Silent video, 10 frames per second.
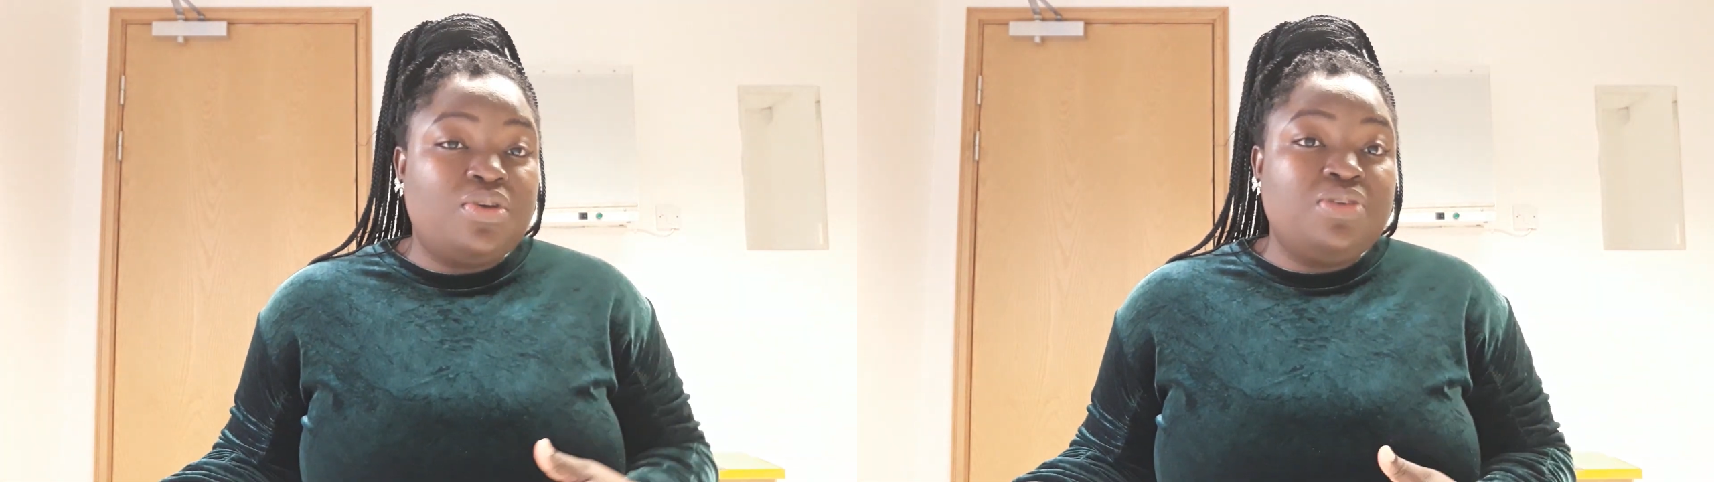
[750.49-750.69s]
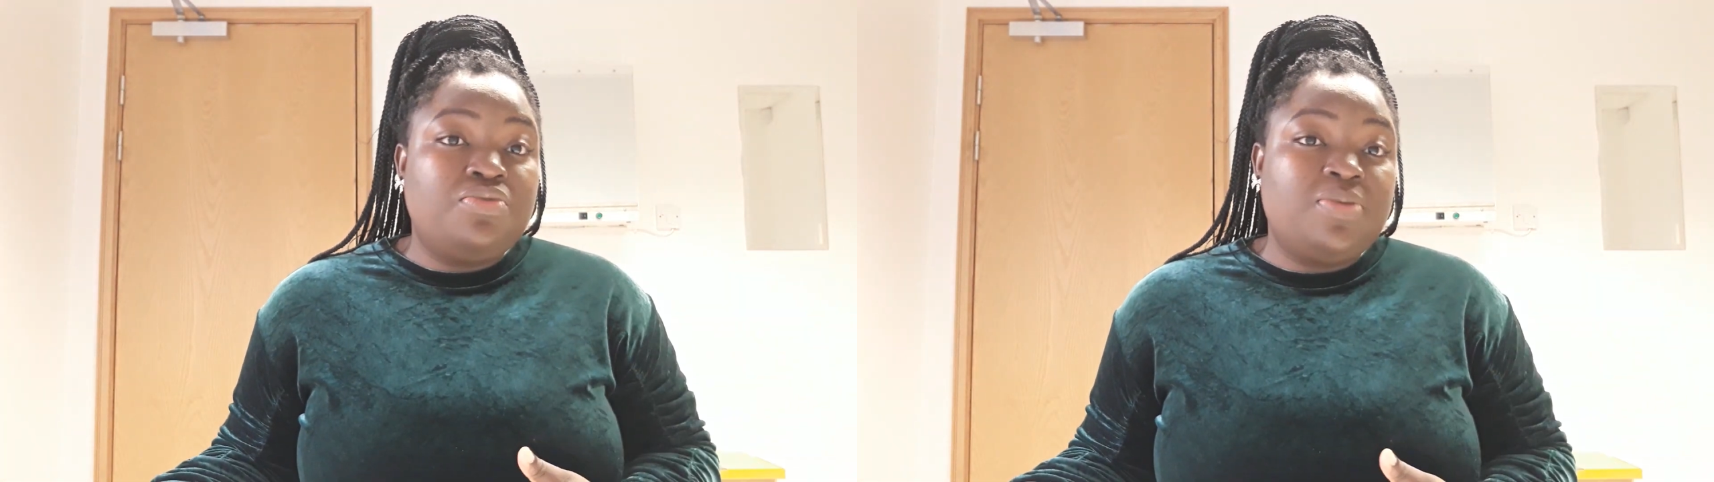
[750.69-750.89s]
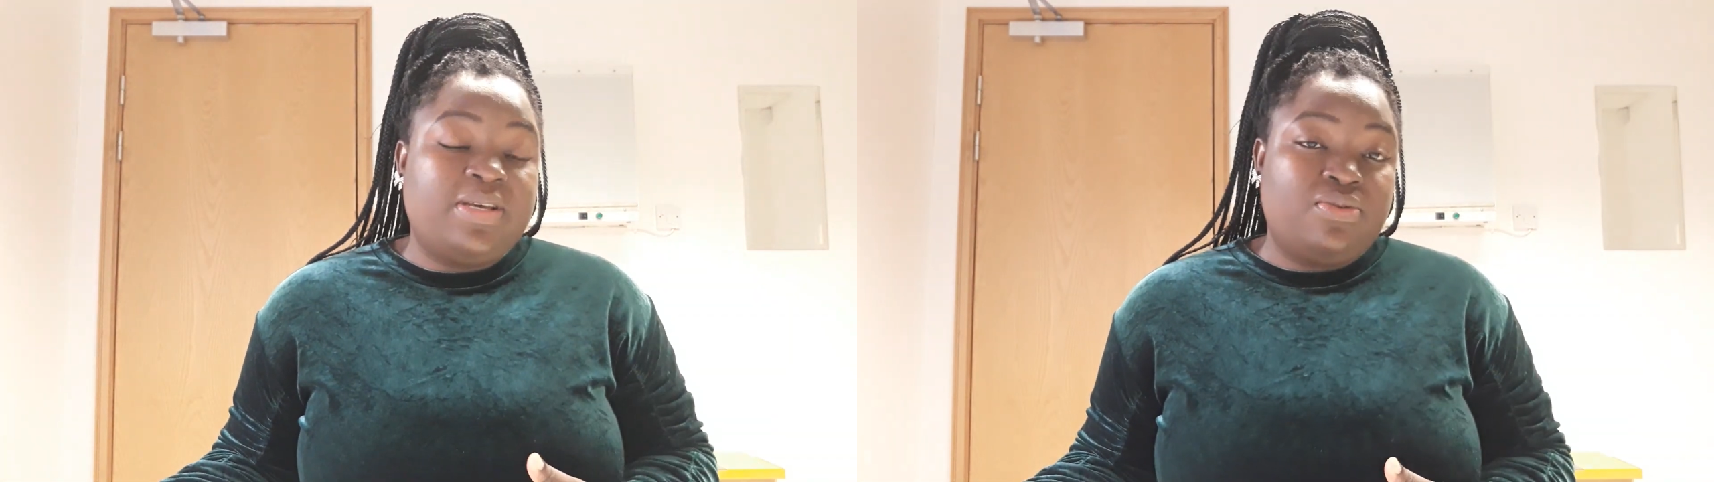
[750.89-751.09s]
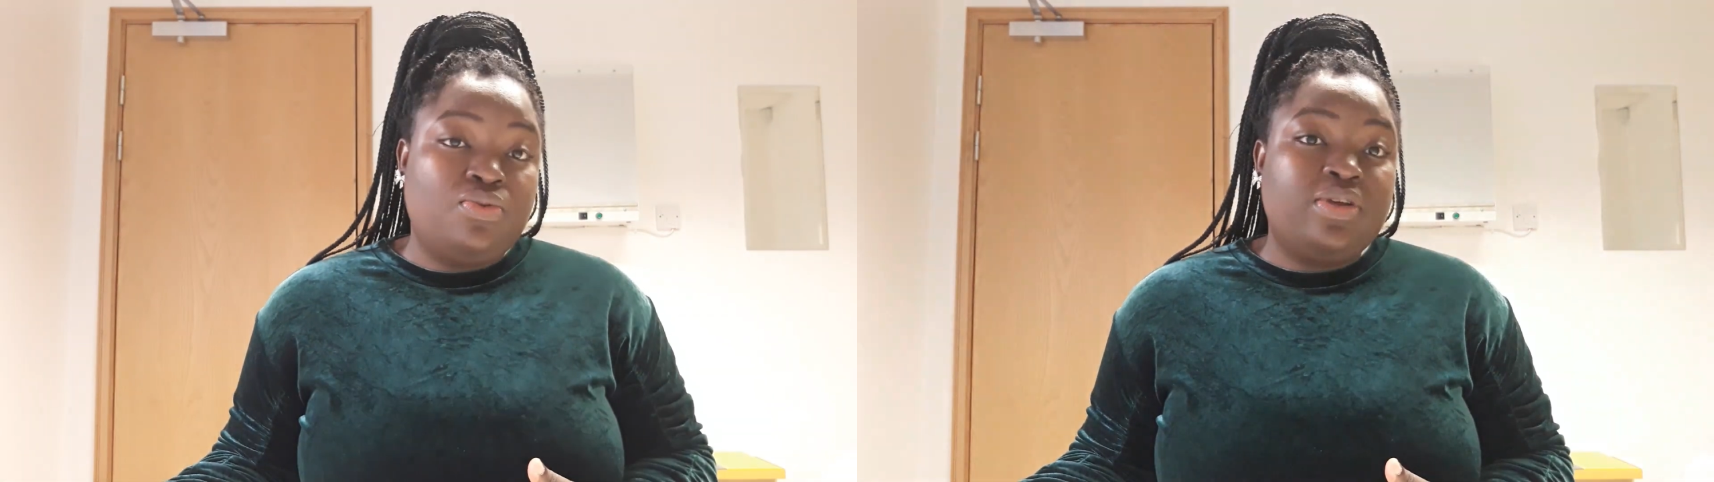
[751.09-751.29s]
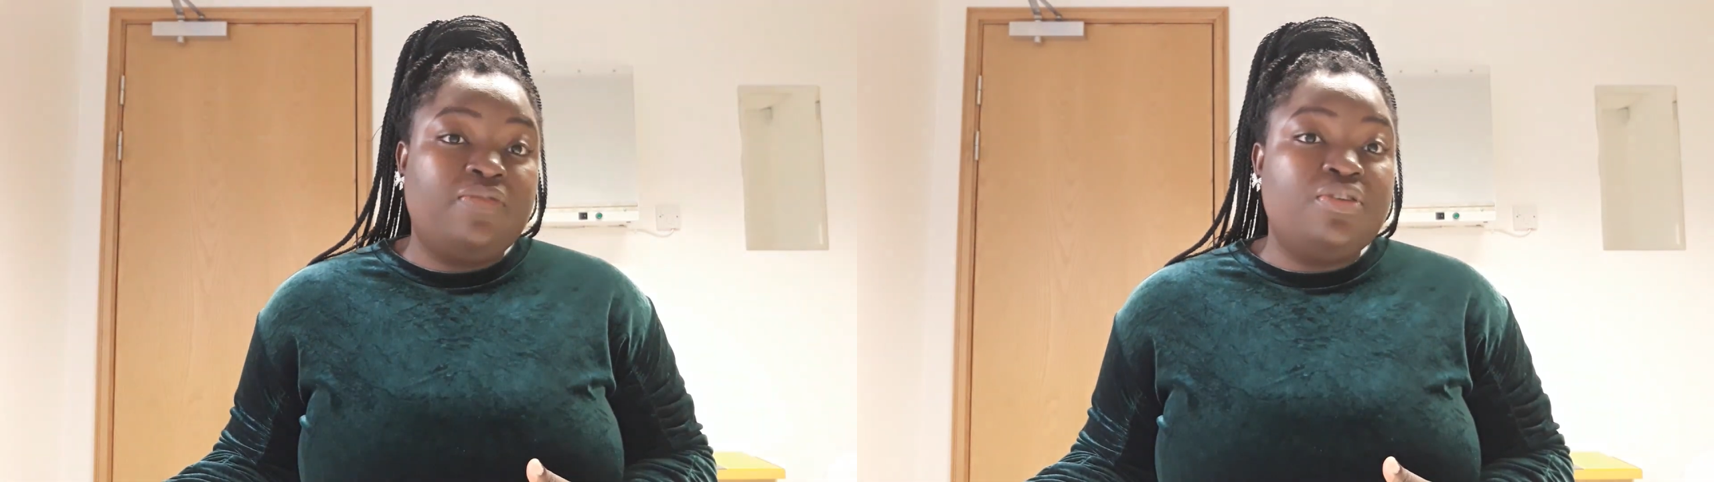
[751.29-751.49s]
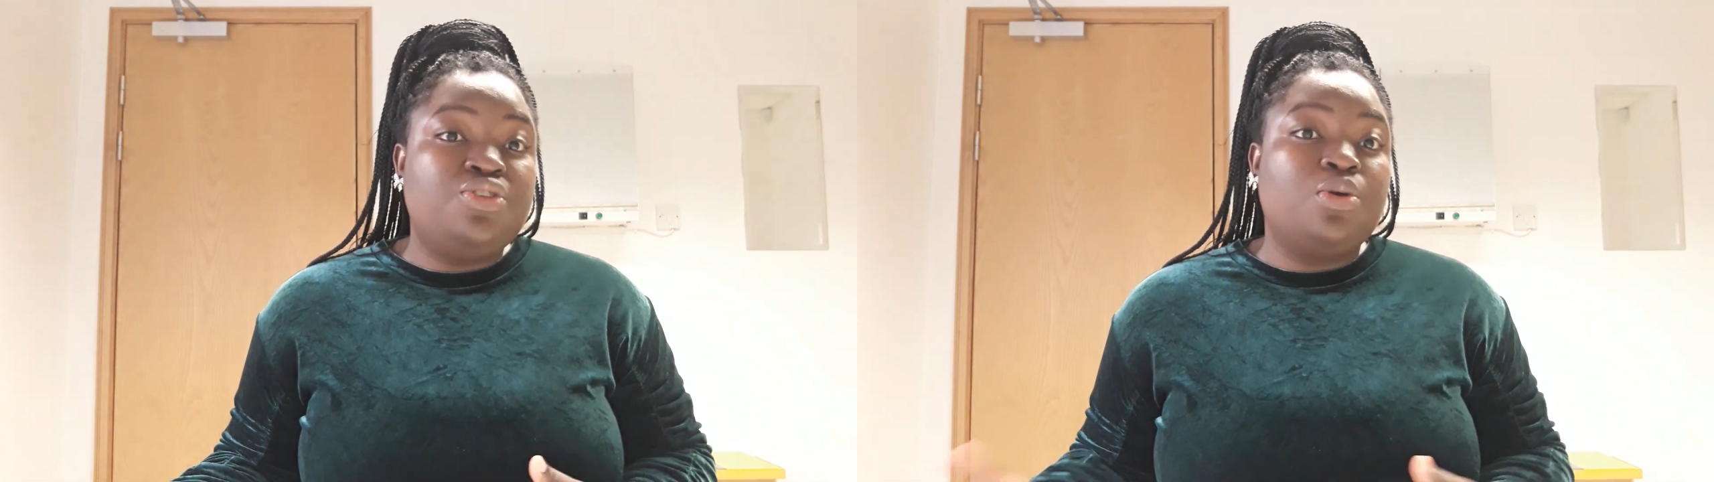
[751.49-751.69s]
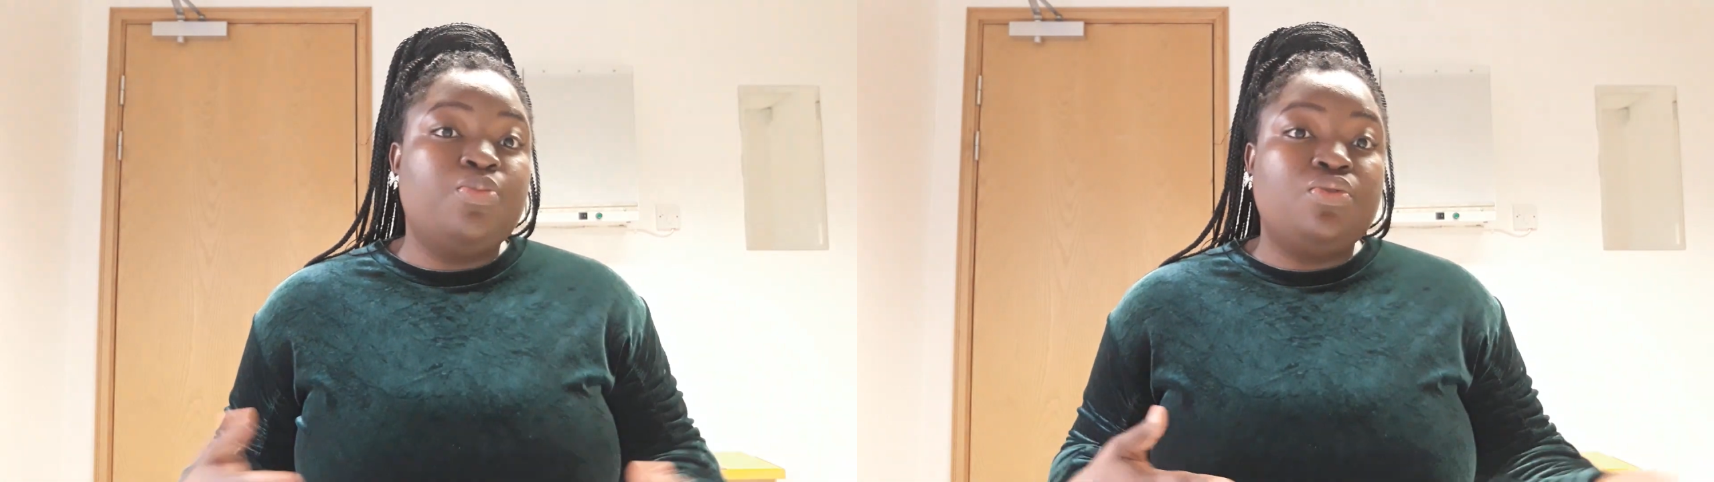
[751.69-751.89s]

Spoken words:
keep a sonography job.